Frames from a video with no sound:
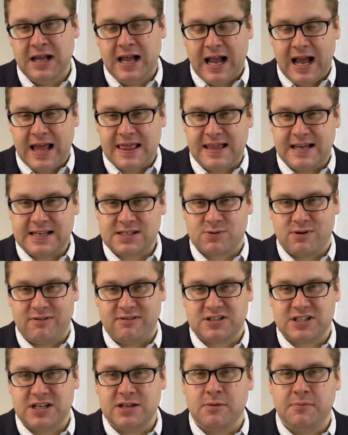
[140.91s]
and that's where
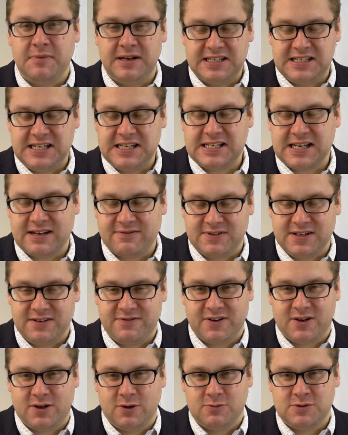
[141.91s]
actually your mentees have
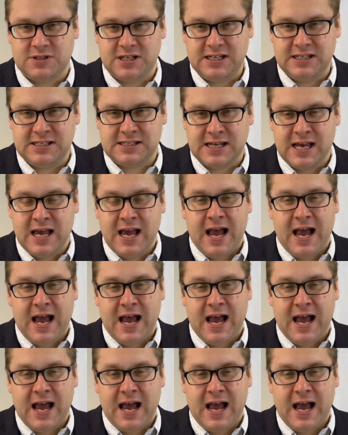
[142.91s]
difficulties,